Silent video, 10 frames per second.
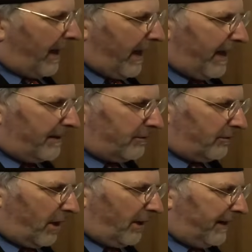
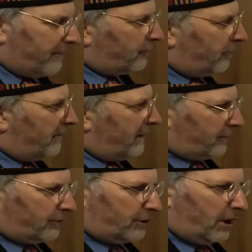And I'll now draw a
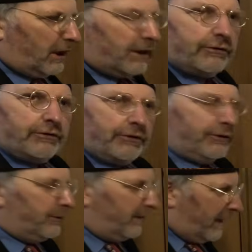little chart
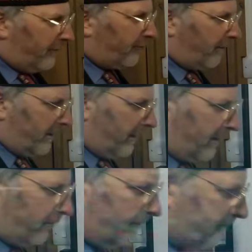to illustrate that.